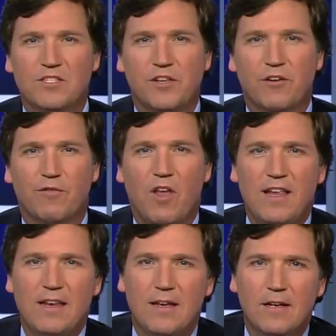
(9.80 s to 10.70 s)
missing your
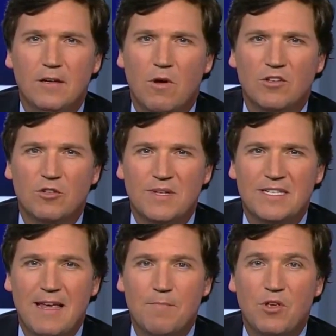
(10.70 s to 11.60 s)
flight. We'll also be
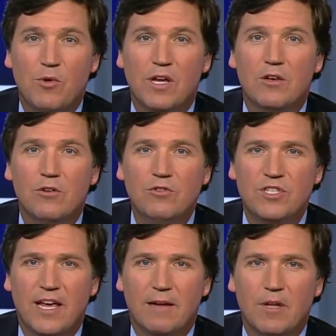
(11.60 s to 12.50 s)
debuting a new
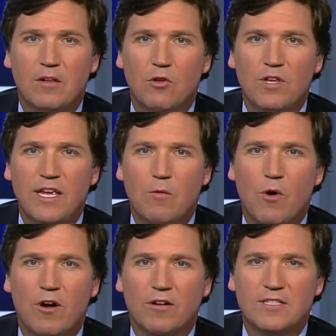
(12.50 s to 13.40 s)
segment looking at
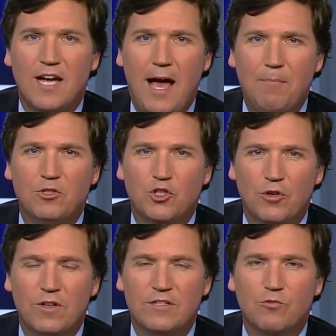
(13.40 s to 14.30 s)
what our top
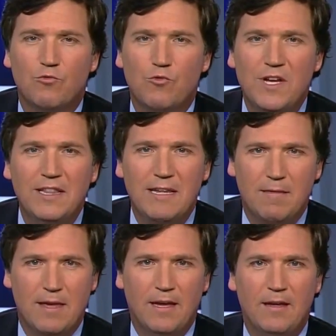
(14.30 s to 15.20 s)
journalists really
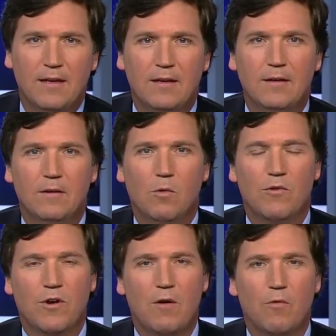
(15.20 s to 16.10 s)
think, whether they're not